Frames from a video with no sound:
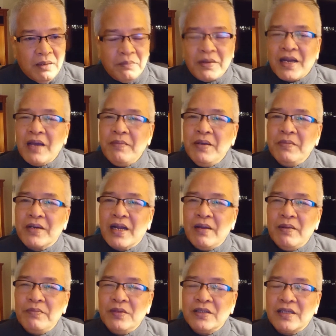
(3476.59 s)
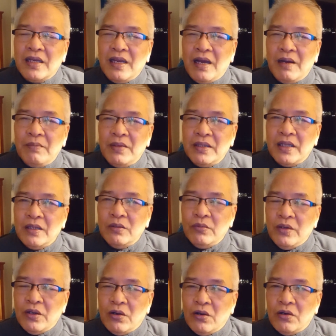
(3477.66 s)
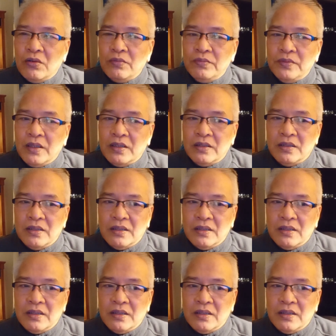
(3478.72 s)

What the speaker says: Maraming pong salamat, and we hope that